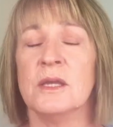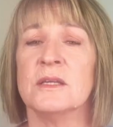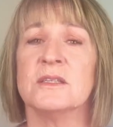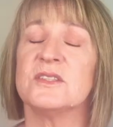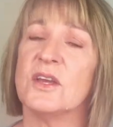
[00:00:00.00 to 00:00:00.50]

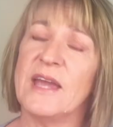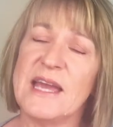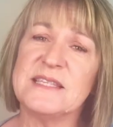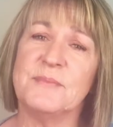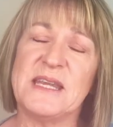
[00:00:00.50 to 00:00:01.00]
So
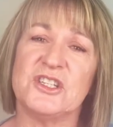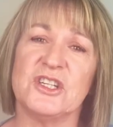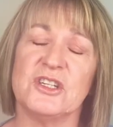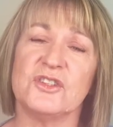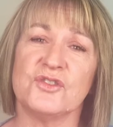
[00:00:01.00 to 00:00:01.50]
as
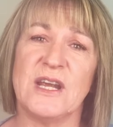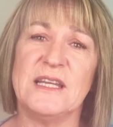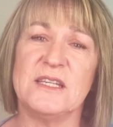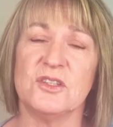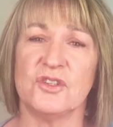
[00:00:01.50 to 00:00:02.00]
mentioned,
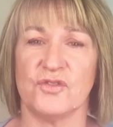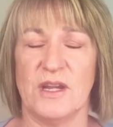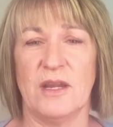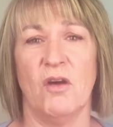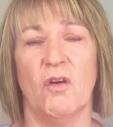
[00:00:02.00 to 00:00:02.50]
Australian
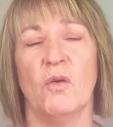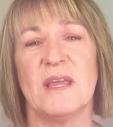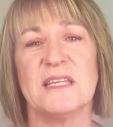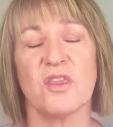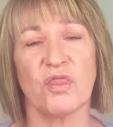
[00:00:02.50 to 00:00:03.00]
Stringhalt
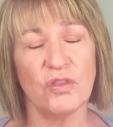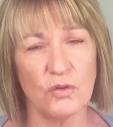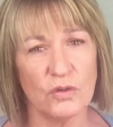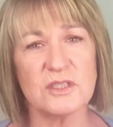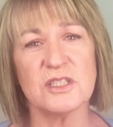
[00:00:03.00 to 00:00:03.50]
is
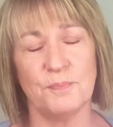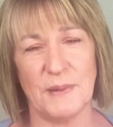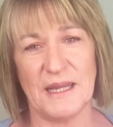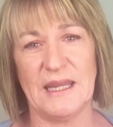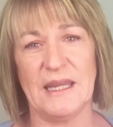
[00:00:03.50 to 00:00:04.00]
thought to
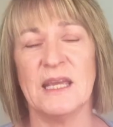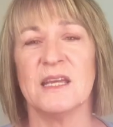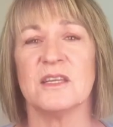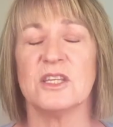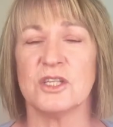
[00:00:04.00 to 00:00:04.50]
be
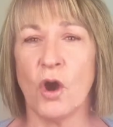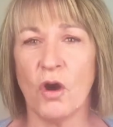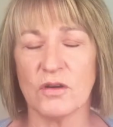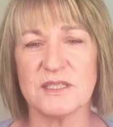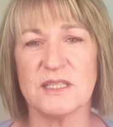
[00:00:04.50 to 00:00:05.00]
the
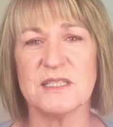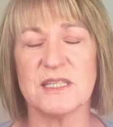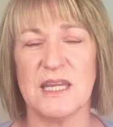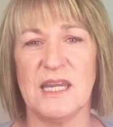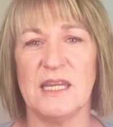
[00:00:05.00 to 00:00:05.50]
toxins
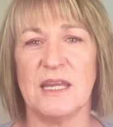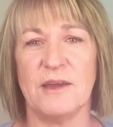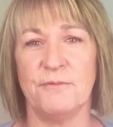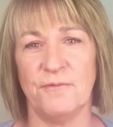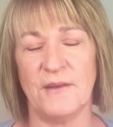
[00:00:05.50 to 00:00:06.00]
in a
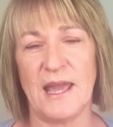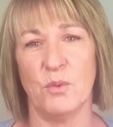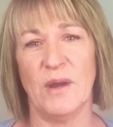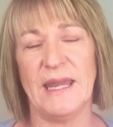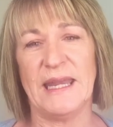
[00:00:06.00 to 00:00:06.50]

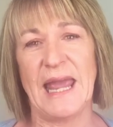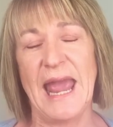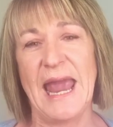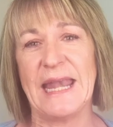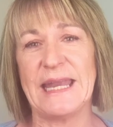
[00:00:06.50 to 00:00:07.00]
flatweed,
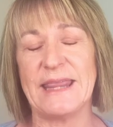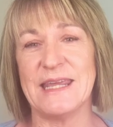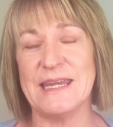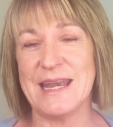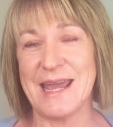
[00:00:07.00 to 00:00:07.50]
and
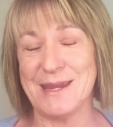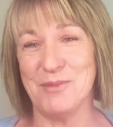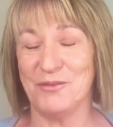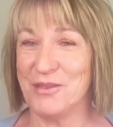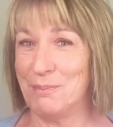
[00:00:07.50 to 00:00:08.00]
the name
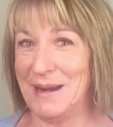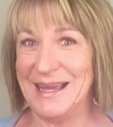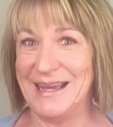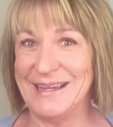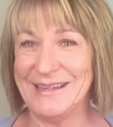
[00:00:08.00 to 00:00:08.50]
of the
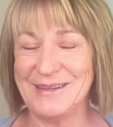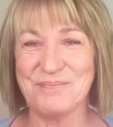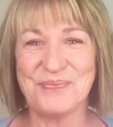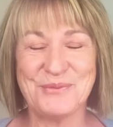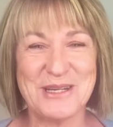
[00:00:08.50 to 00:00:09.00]
plant,
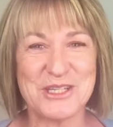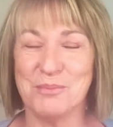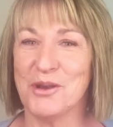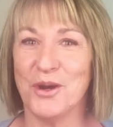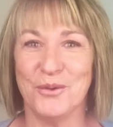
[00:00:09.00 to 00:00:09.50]
which
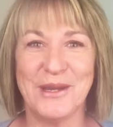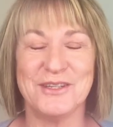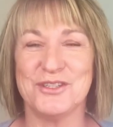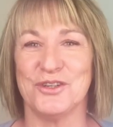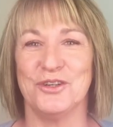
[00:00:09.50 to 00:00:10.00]
I'm going
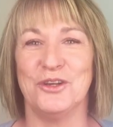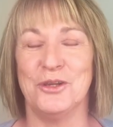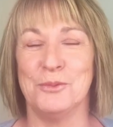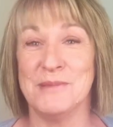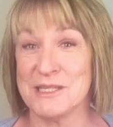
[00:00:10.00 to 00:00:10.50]
to
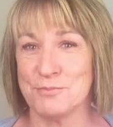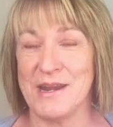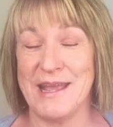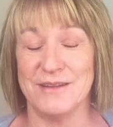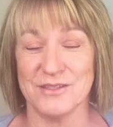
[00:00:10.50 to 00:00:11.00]

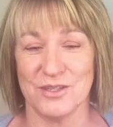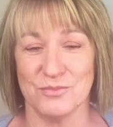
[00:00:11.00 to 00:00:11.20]
mispronounce, I'm